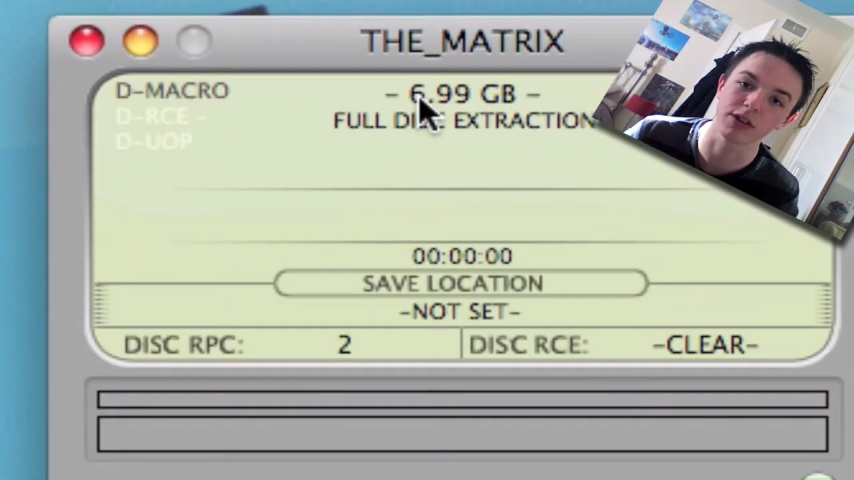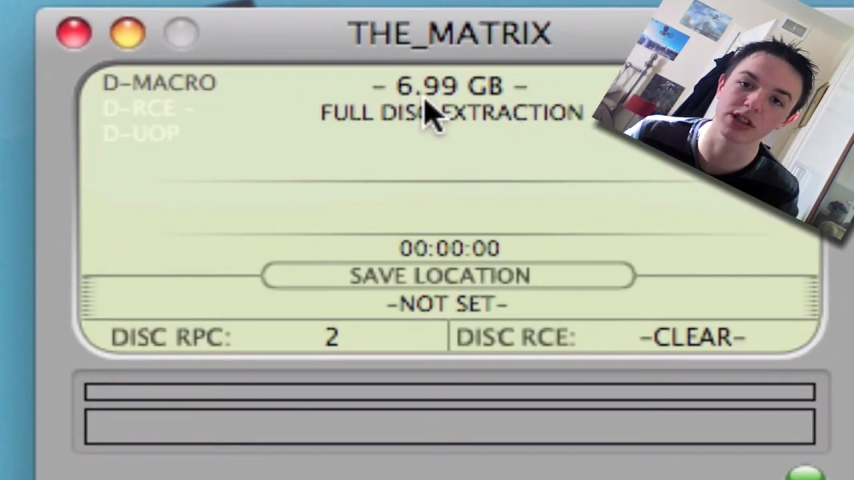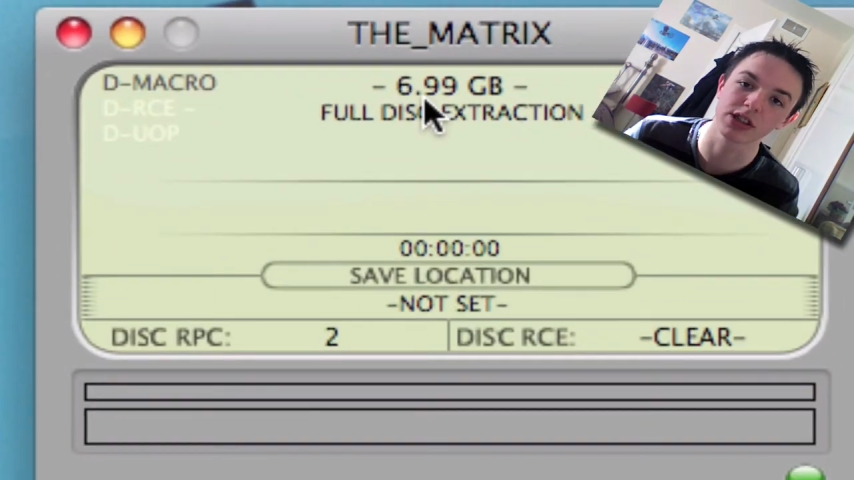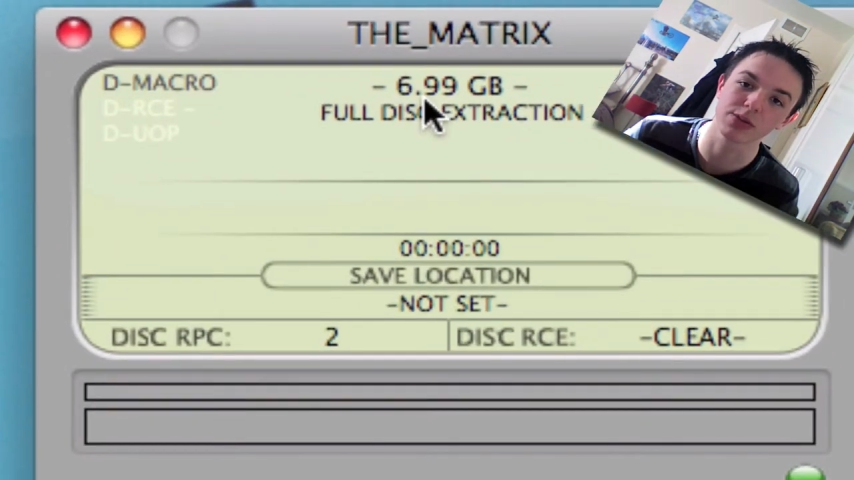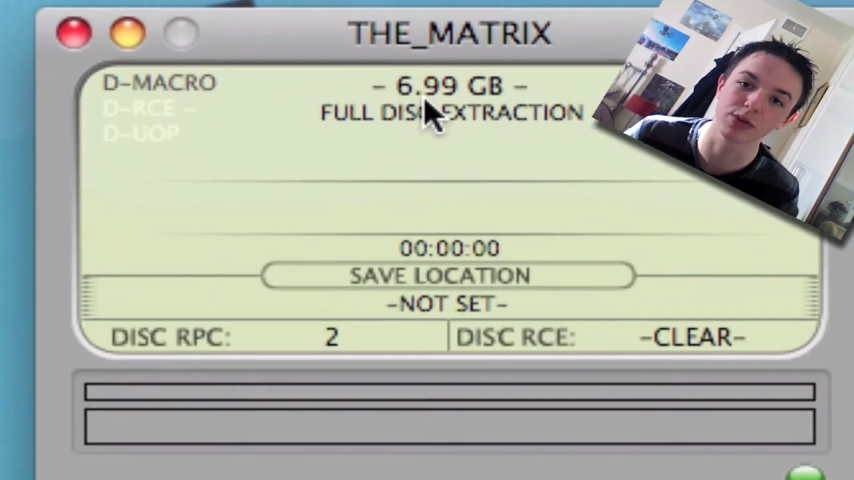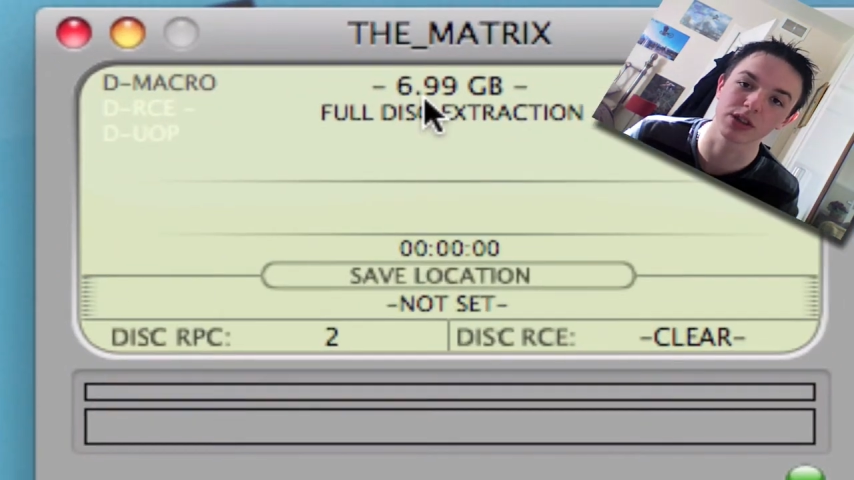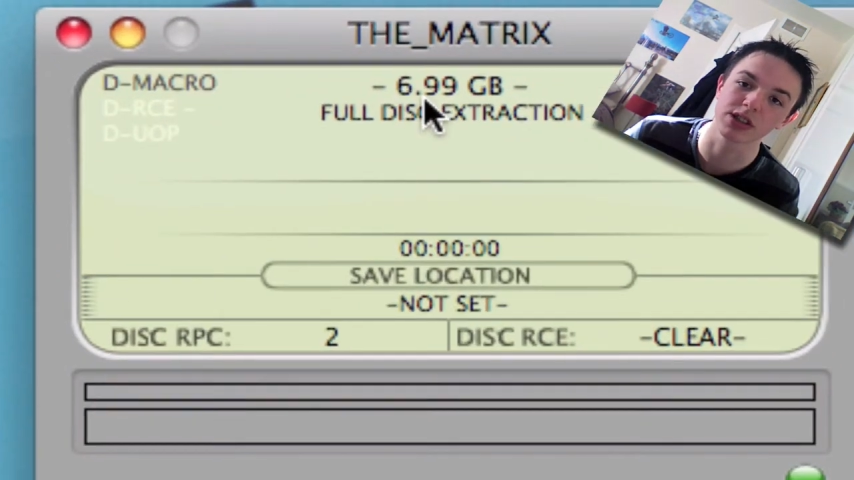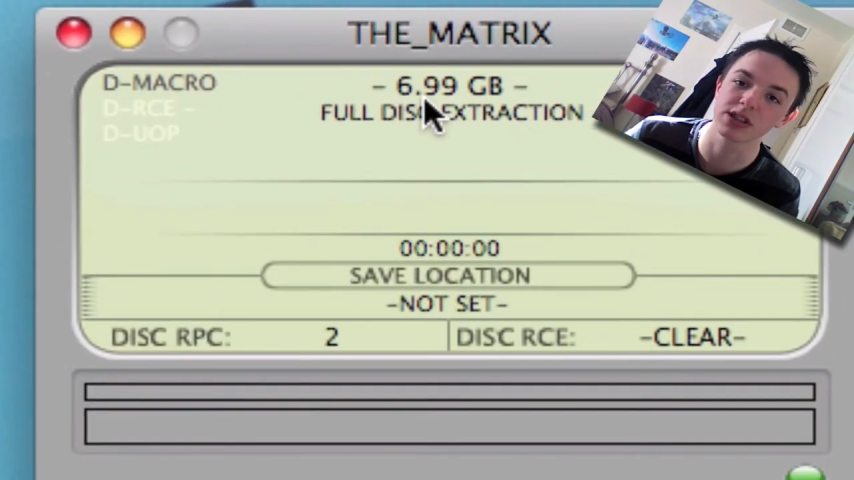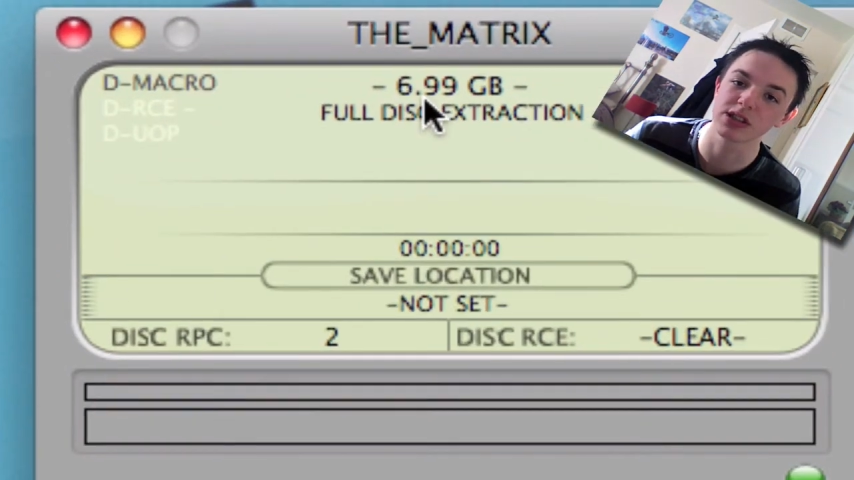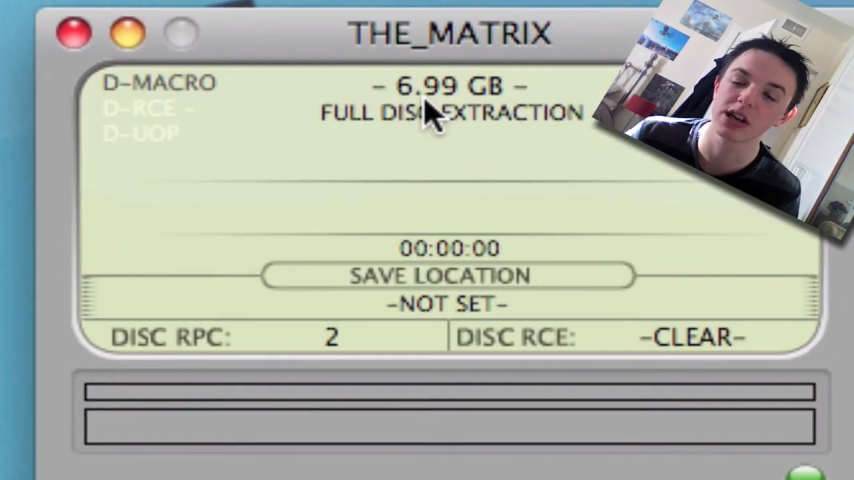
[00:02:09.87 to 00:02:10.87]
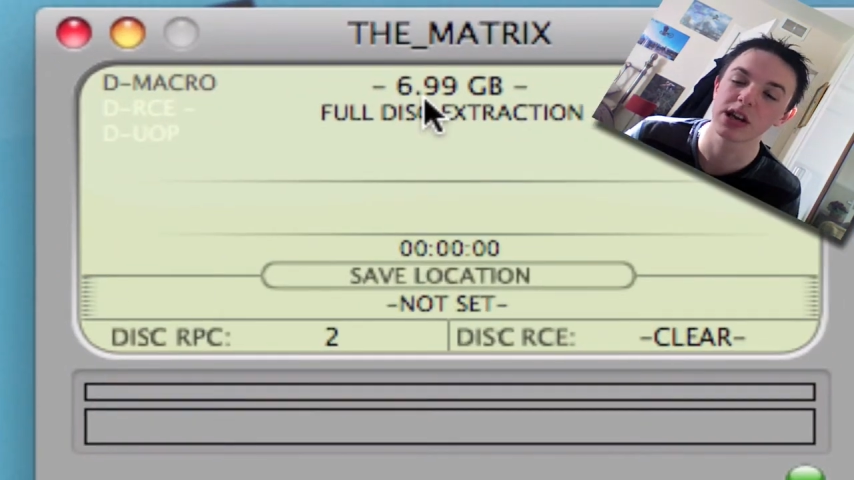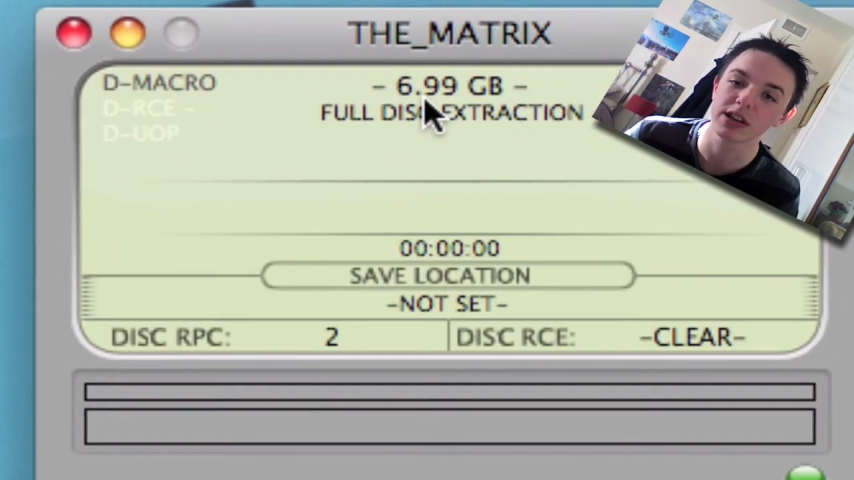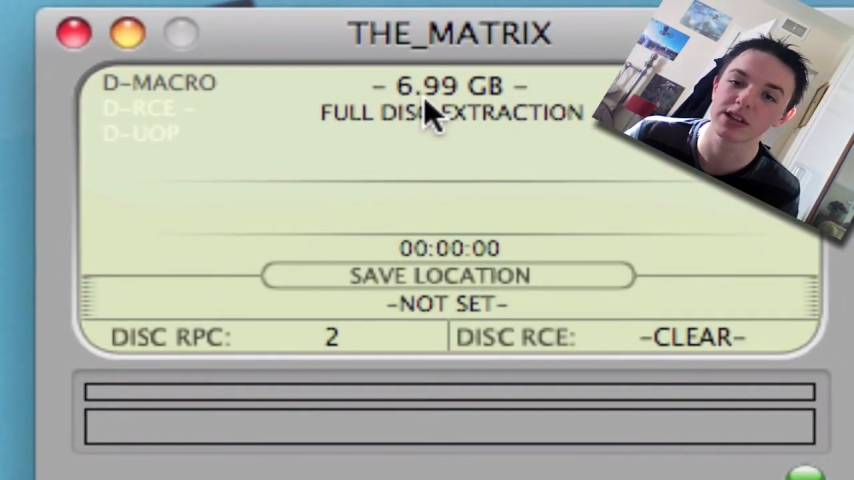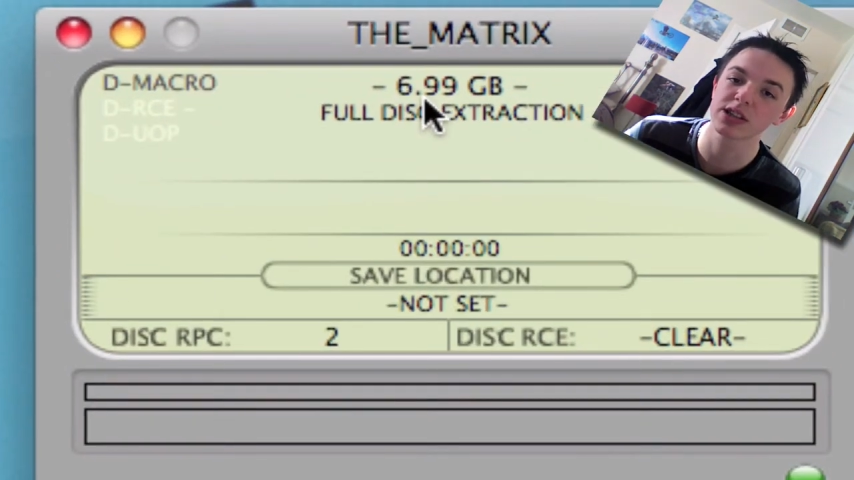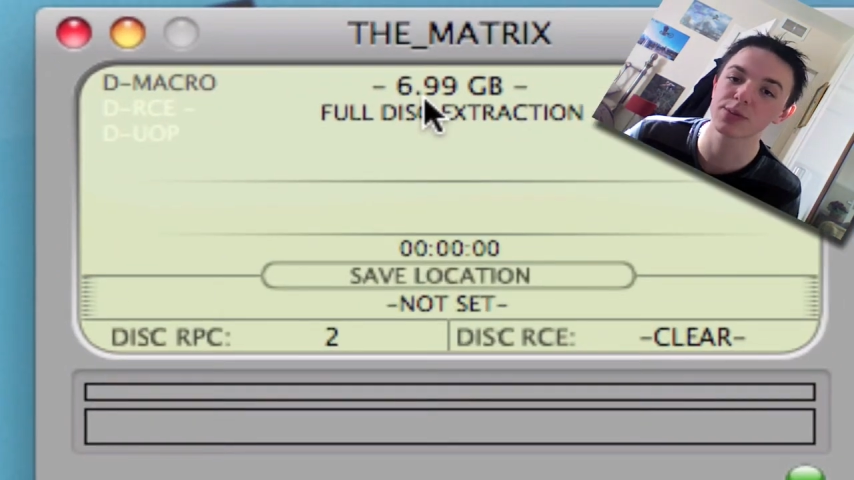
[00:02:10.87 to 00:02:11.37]

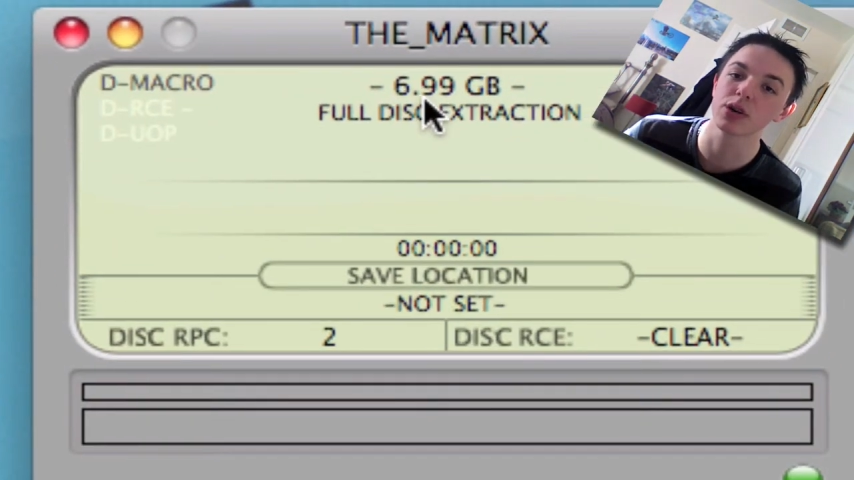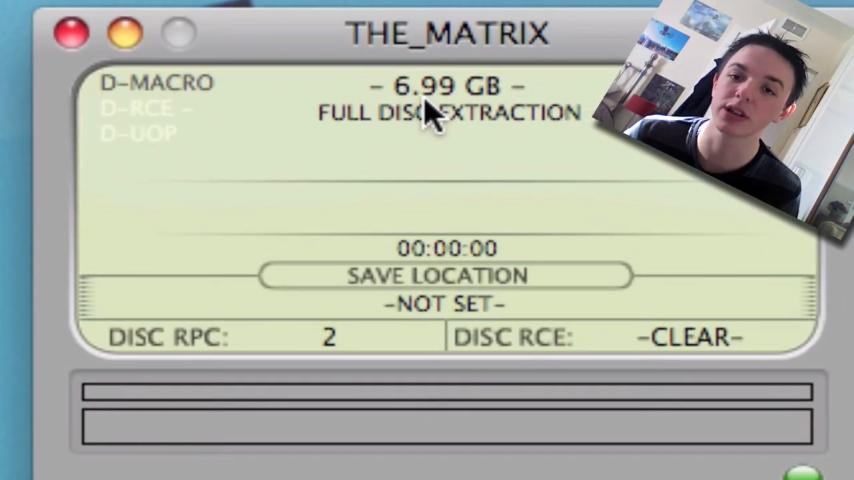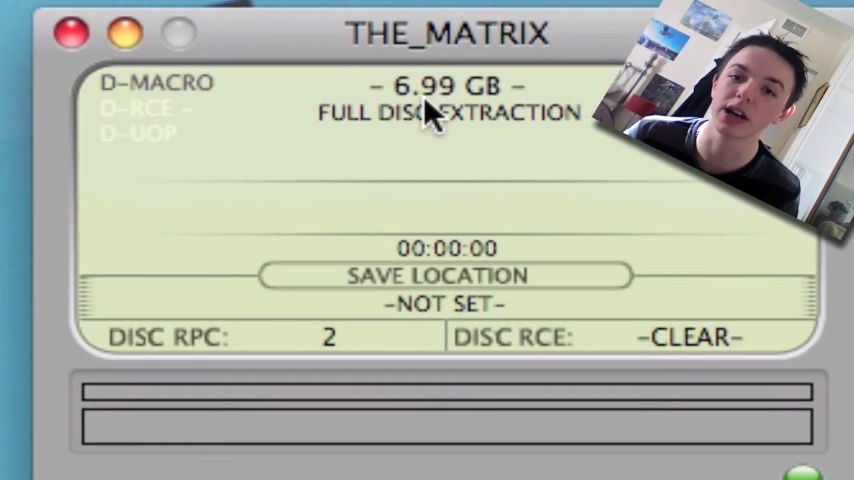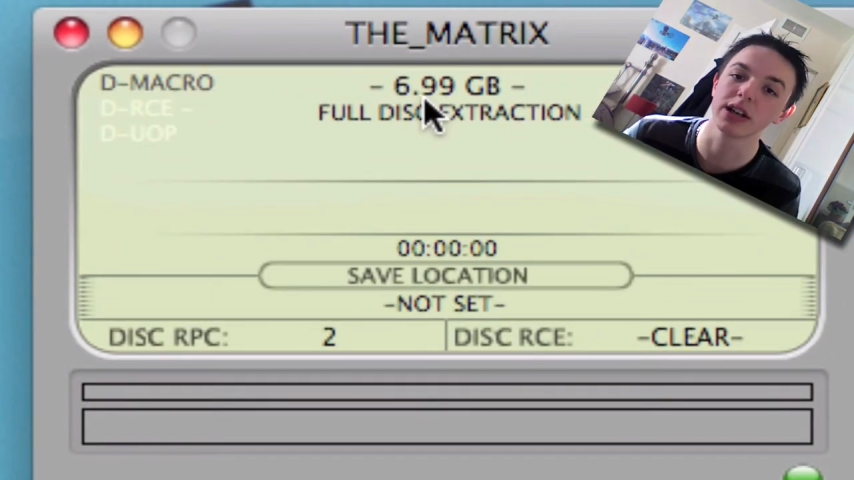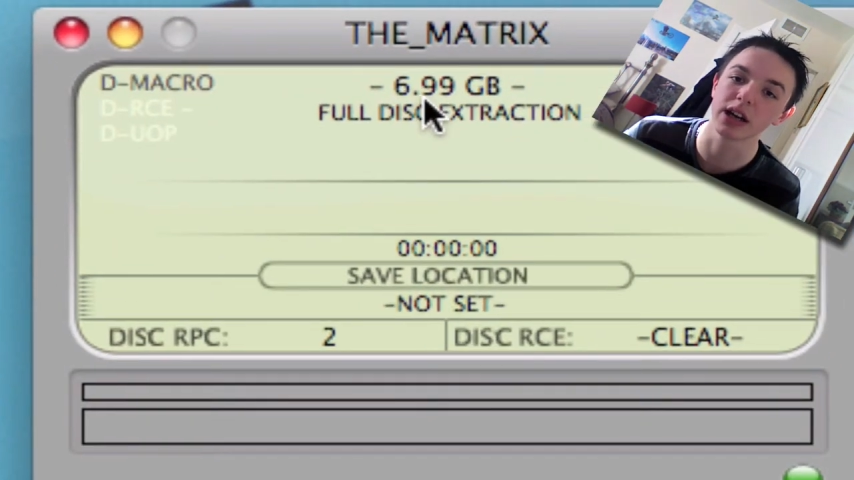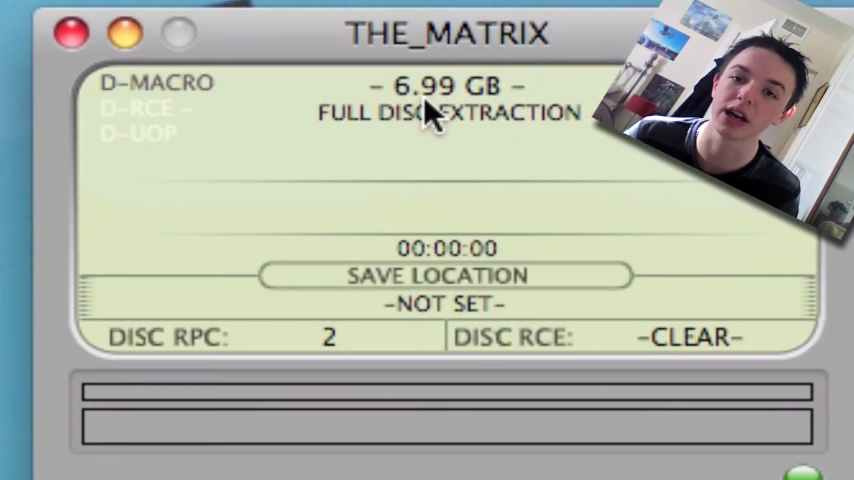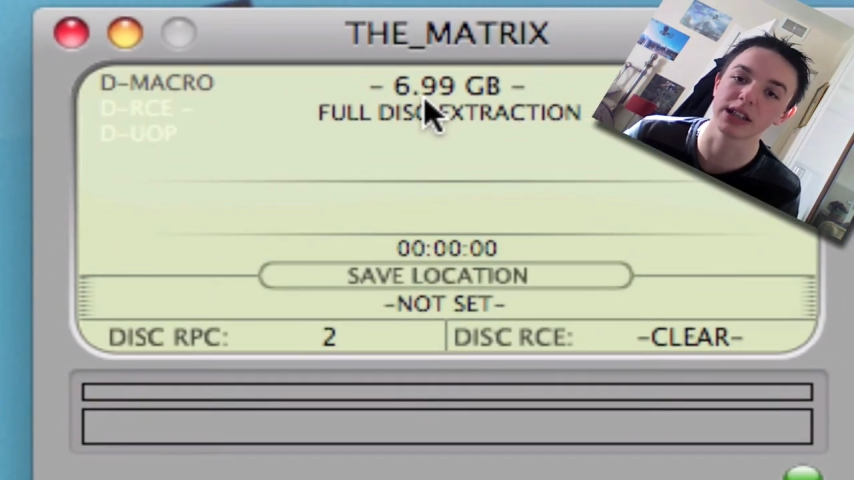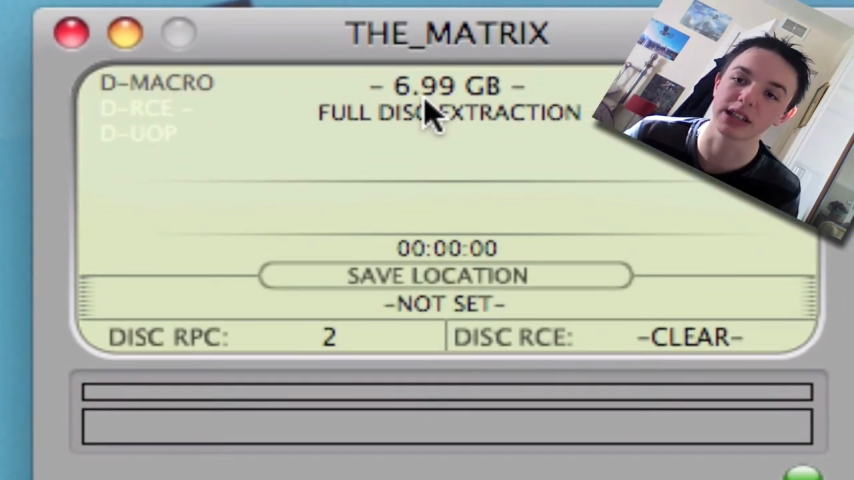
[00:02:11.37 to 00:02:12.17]
6.6.99